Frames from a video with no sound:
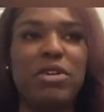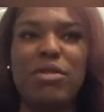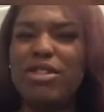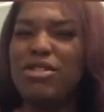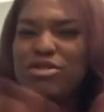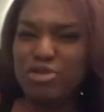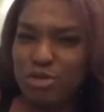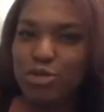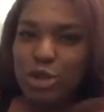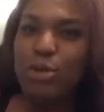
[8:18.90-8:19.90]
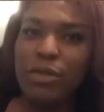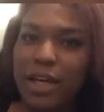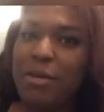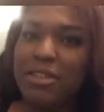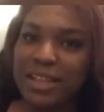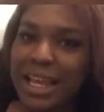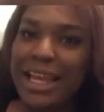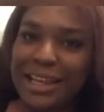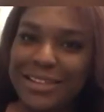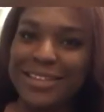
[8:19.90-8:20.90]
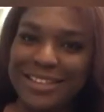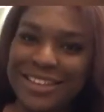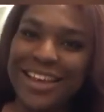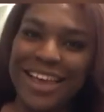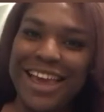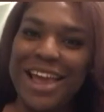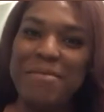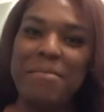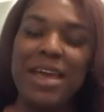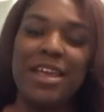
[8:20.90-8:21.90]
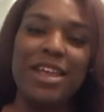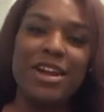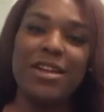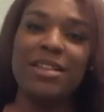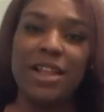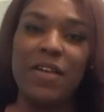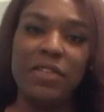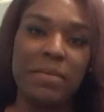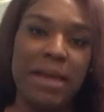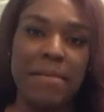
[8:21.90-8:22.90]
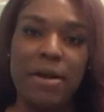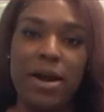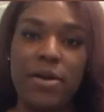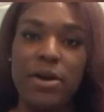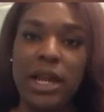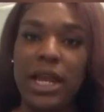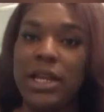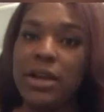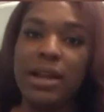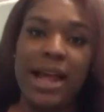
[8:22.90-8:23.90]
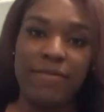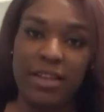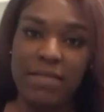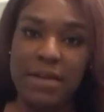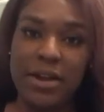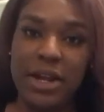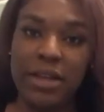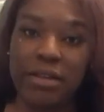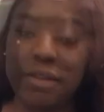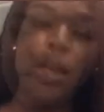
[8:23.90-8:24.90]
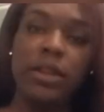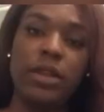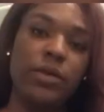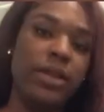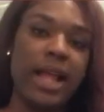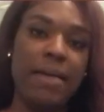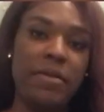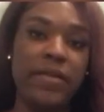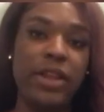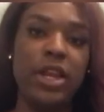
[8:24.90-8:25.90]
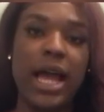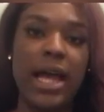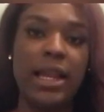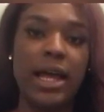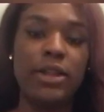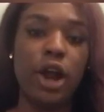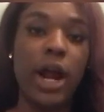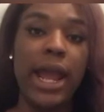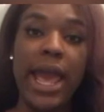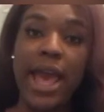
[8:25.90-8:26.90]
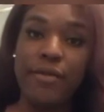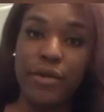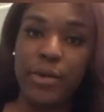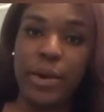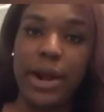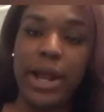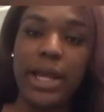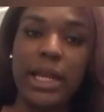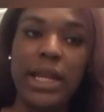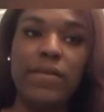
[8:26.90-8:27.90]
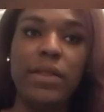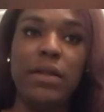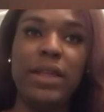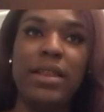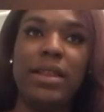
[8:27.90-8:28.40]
just do those things and make yourself the main priority in your life experience. Suicide prevention hotlines are everywhere, and even though they